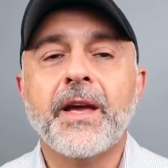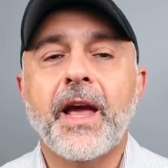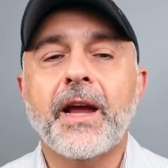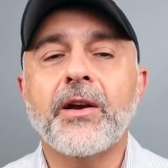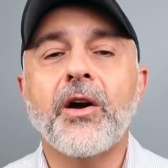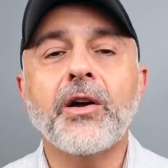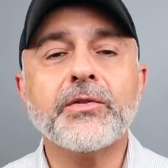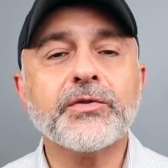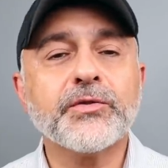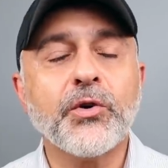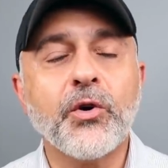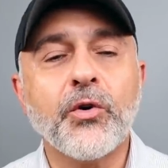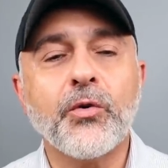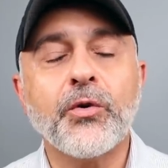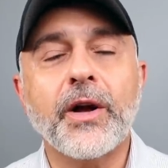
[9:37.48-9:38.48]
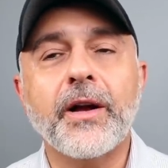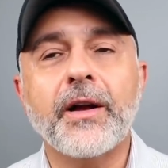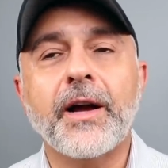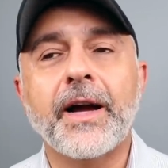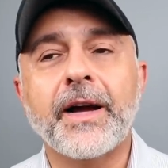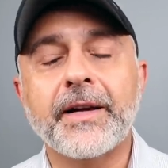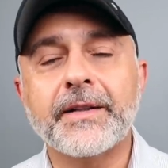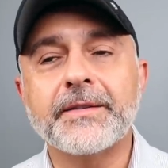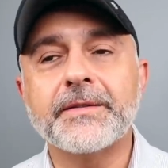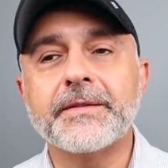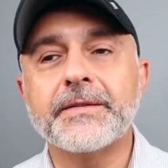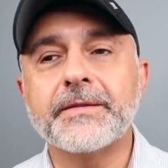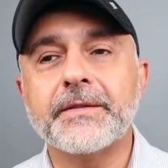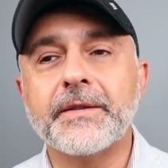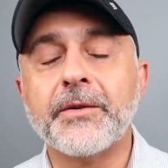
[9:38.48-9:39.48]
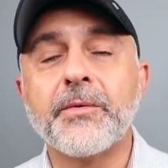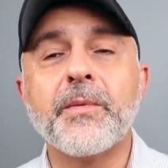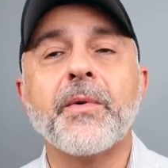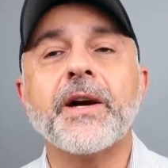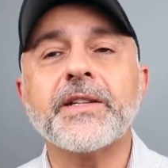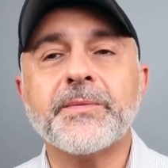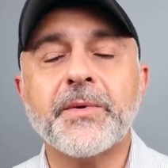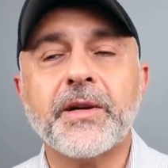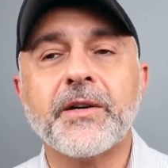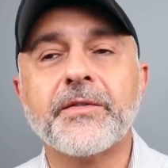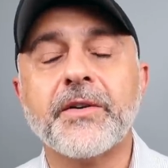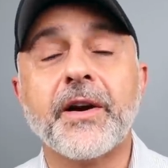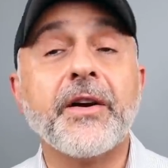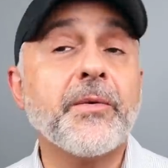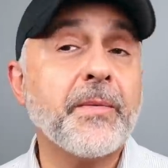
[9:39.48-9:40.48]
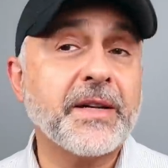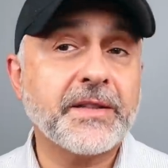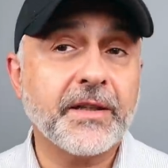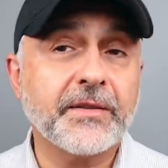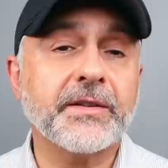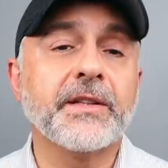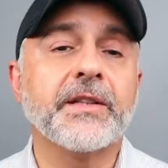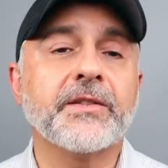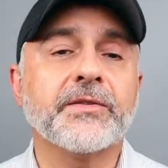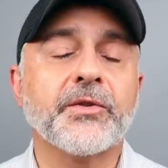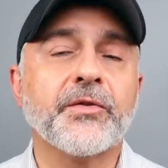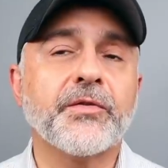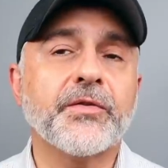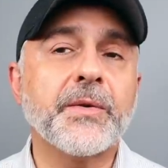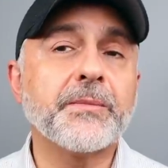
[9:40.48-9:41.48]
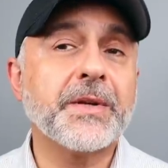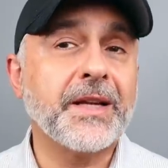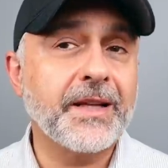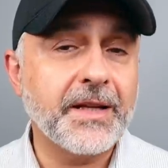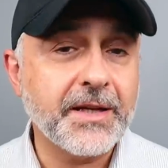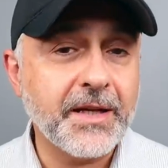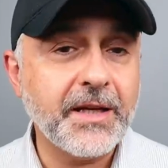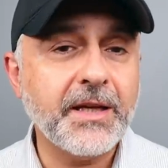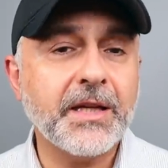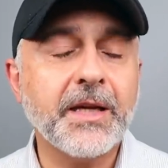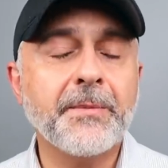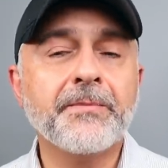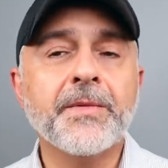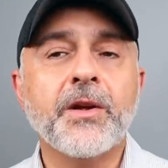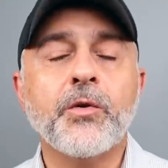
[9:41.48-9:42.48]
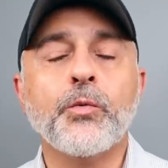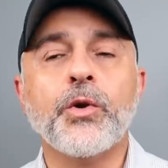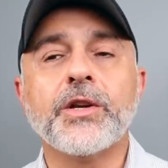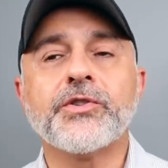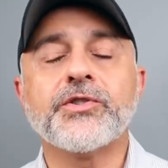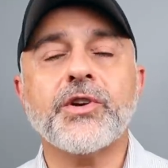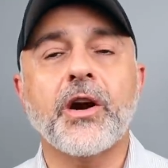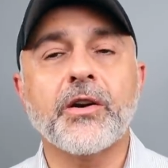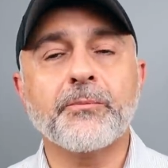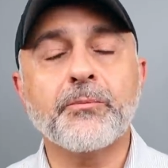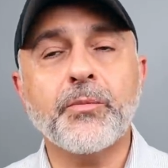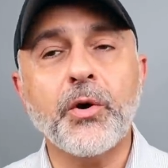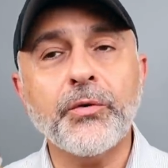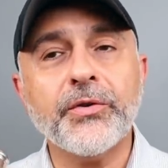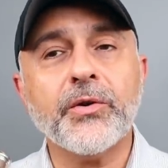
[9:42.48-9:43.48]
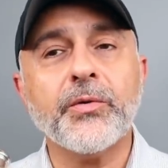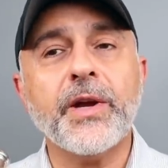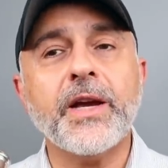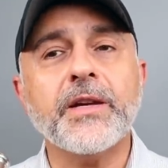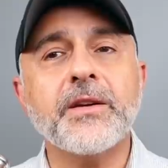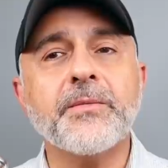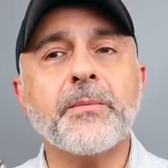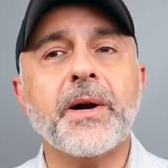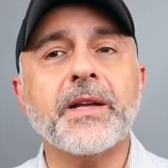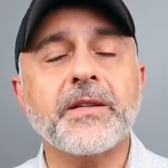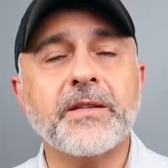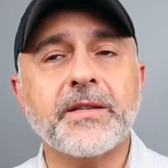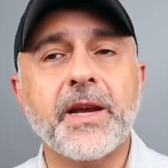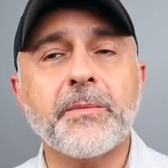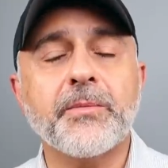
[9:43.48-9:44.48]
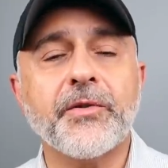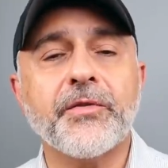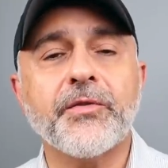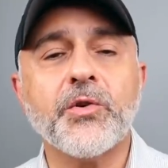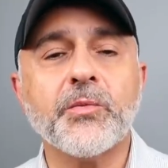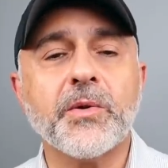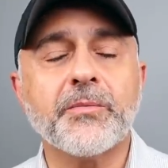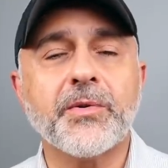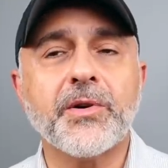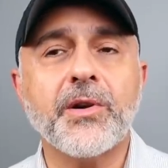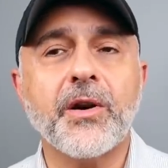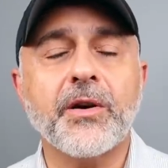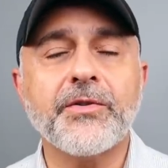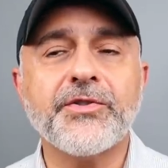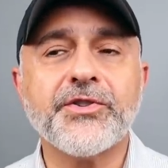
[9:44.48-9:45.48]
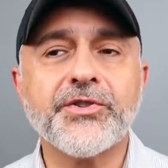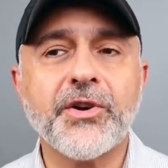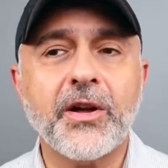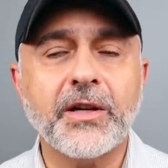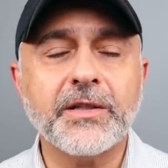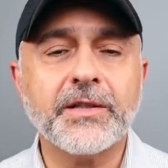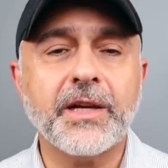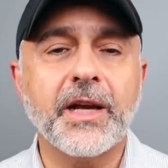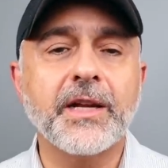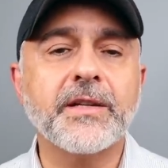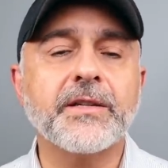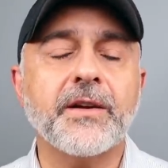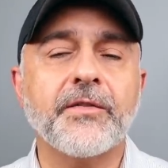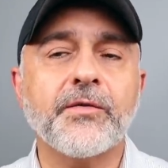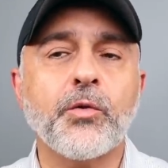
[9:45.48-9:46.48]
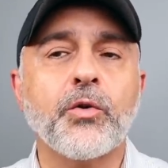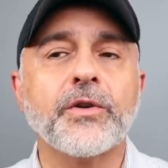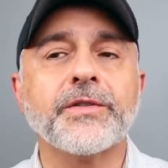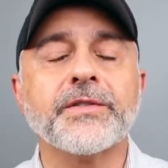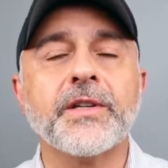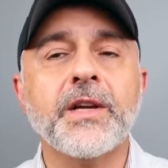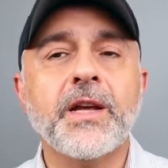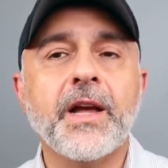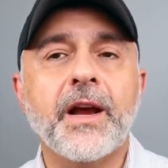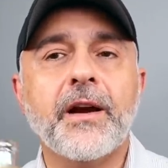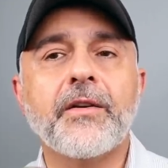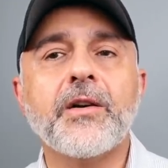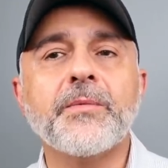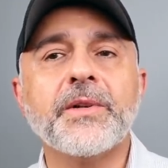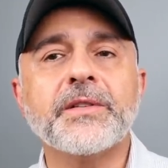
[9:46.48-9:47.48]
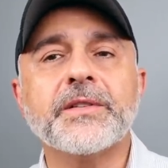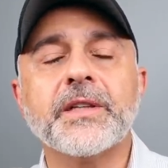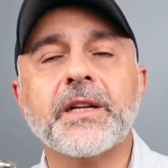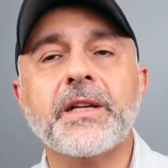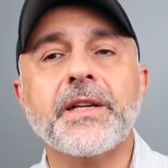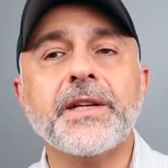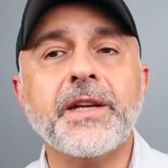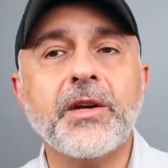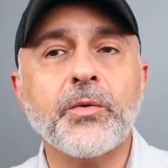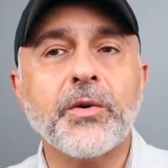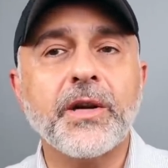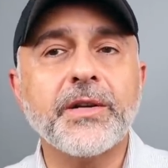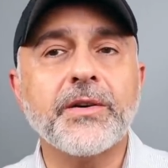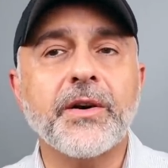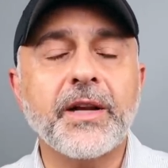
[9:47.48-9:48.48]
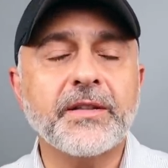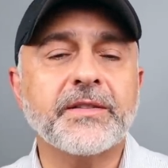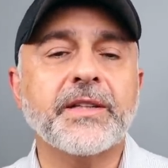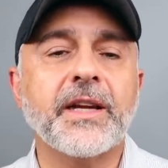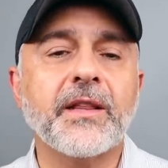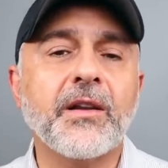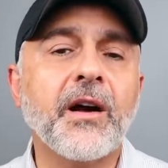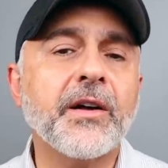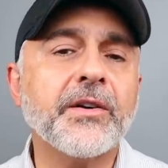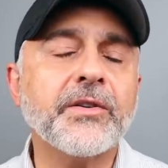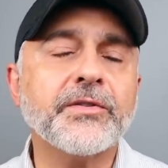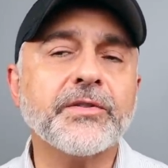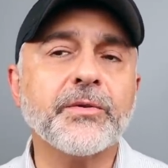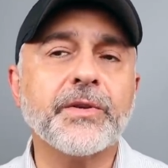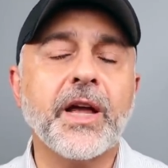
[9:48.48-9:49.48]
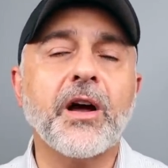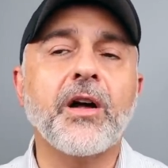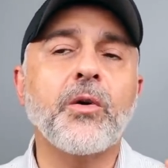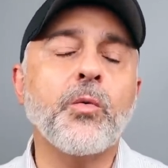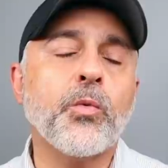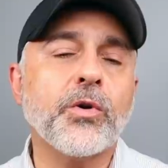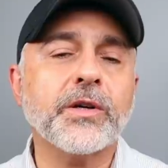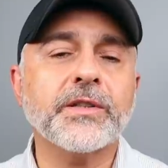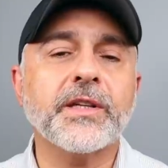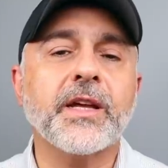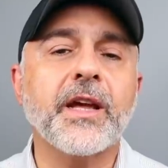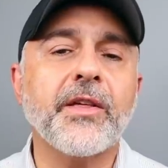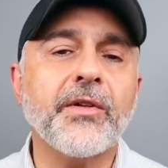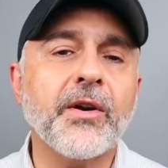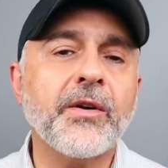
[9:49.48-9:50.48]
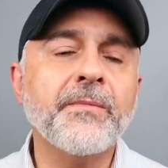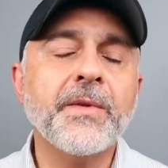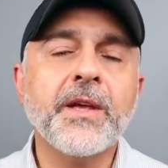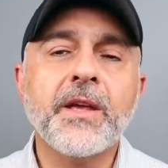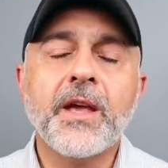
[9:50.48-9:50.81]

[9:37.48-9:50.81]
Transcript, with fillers: And also also, I it reminds me of Aromatics Elixir from Clinique which are both created by the same perfumer Bernard Chant. And of course, Aramis and Clinique were under Estee Lauder, so they all work together.